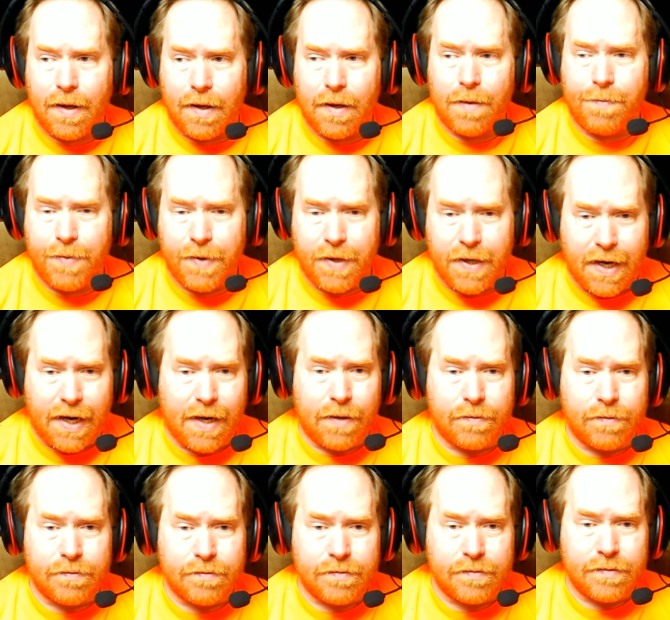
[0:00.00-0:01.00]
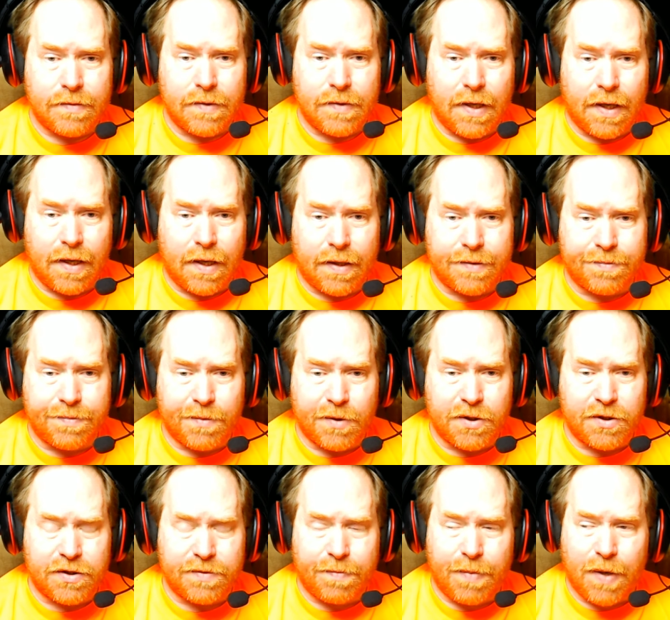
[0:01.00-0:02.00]
up and out as
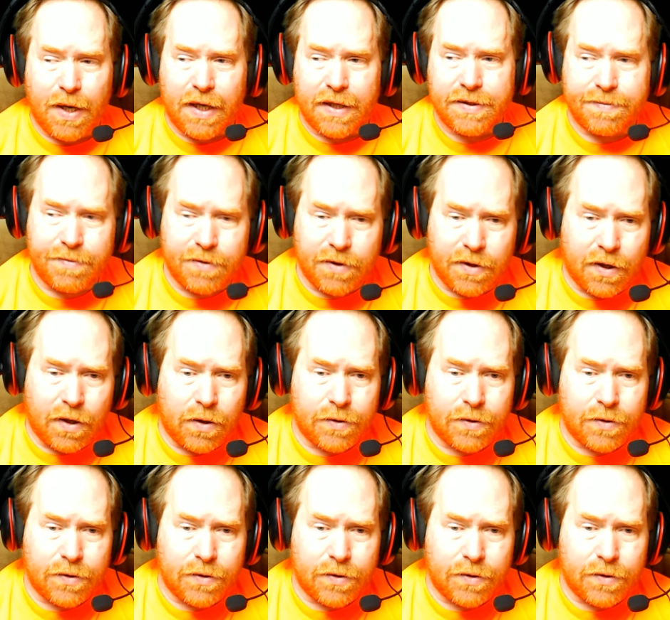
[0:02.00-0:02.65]
much as possible.